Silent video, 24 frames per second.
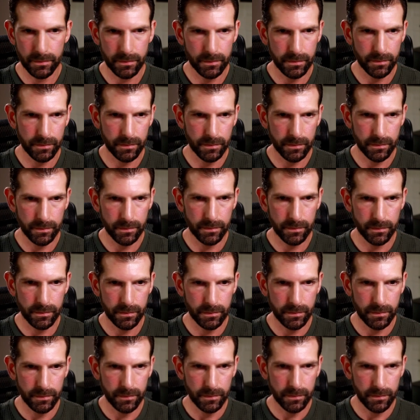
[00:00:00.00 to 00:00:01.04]

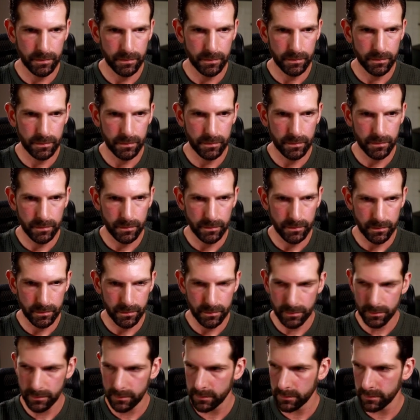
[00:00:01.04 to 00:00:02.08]

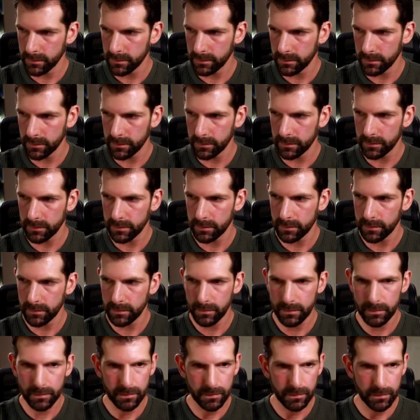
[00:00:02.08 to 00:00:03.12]

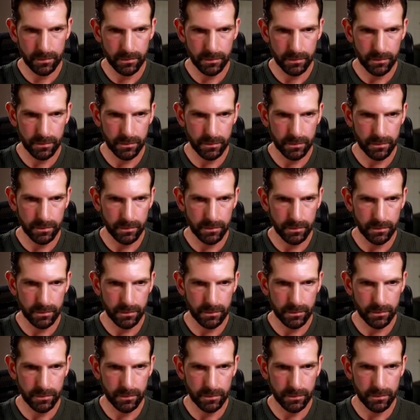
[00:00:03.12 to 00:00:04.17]

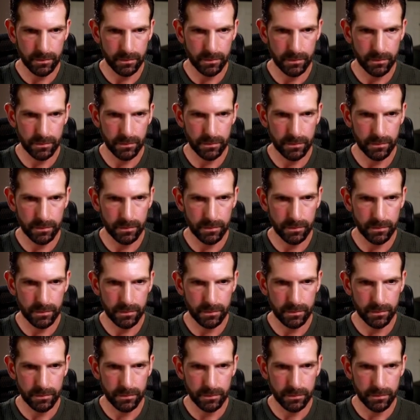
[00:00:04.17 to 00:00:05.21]

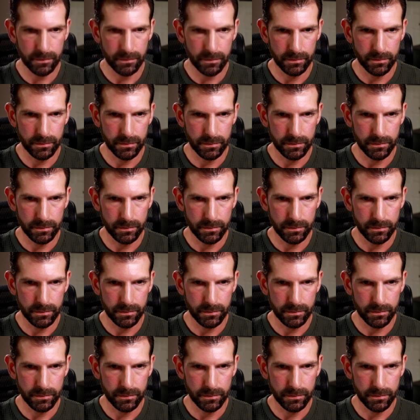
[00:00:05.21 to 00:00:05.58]
(silence)